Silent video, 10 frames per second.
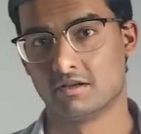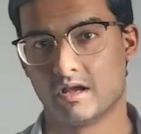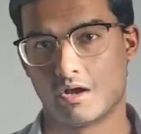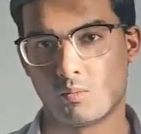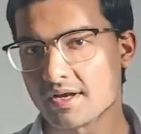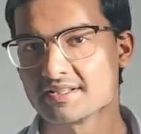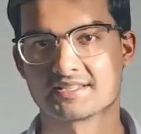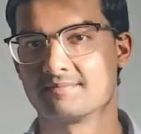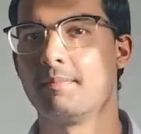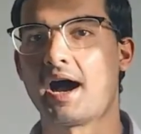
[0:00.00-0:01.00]
what does
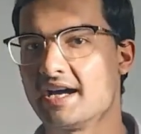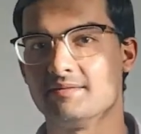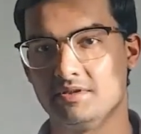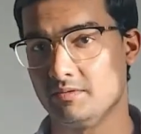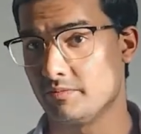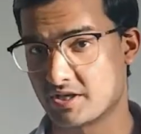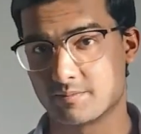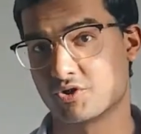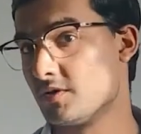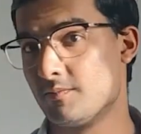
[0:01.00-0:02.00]
bi mean, which I'm
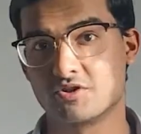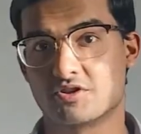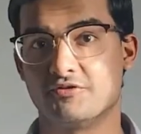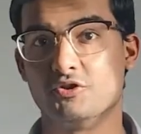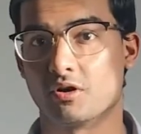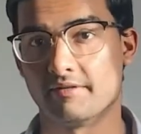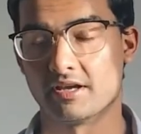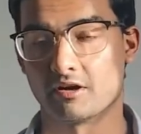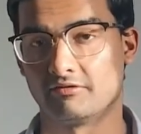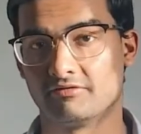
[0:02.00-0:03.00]
sure most of you are aware
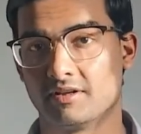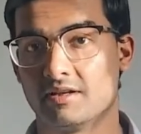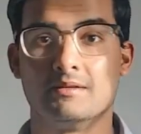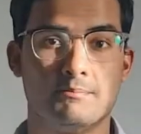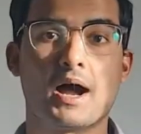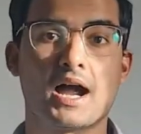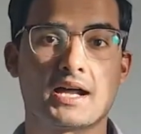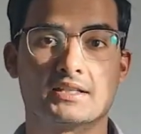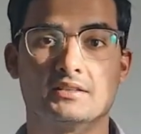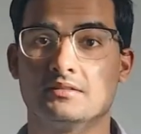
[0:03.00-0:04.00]
of?
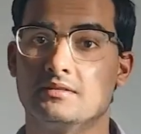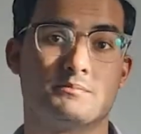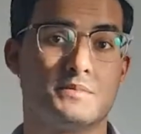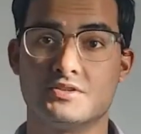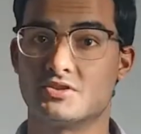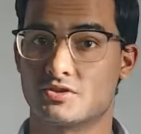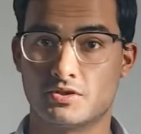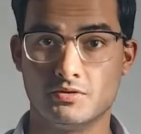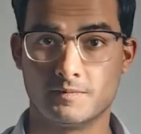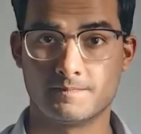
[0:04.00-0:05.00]
Bi means two.